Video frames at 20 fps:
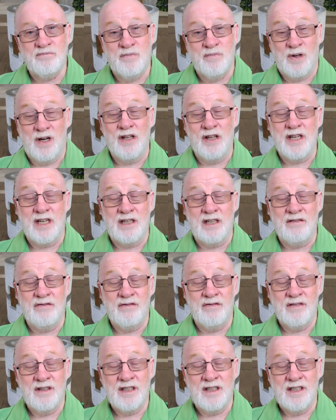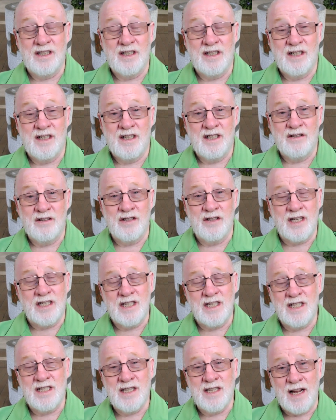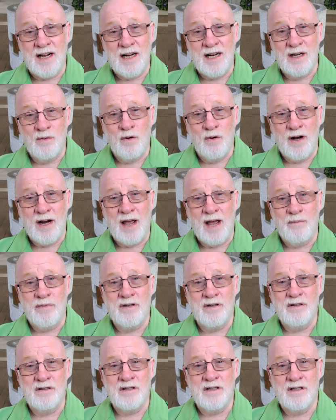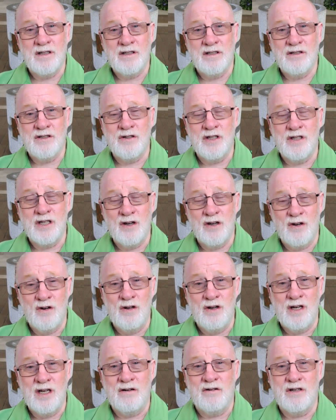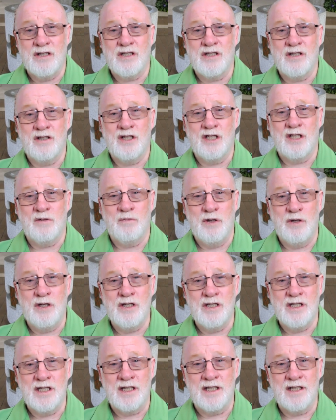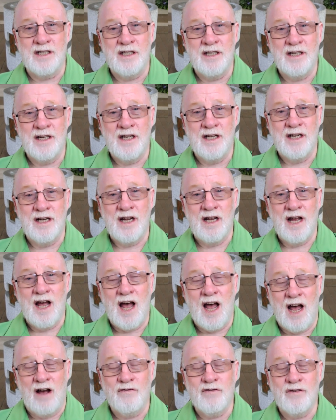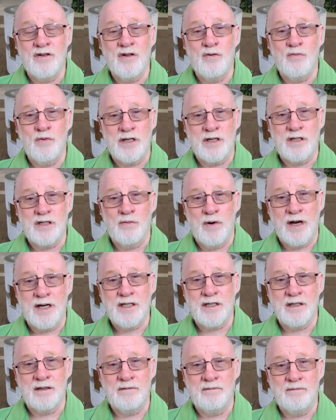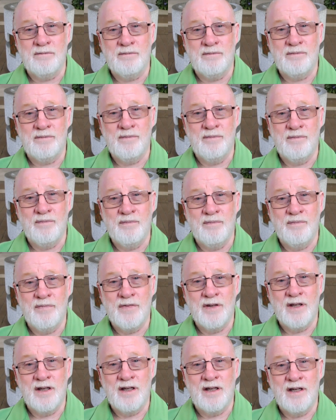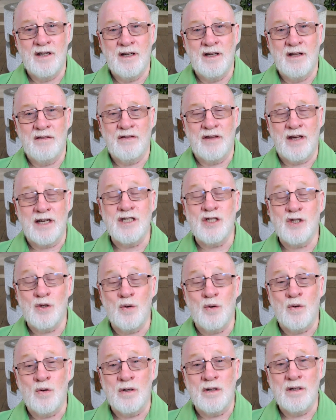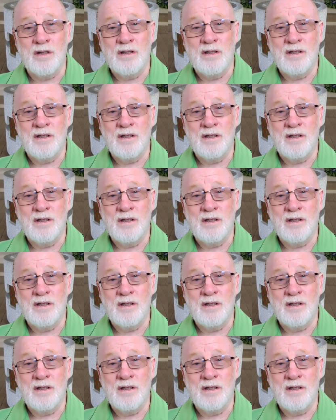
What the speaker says: believe that that's exactly what happened to the early Christian community after the resurrection. They saw,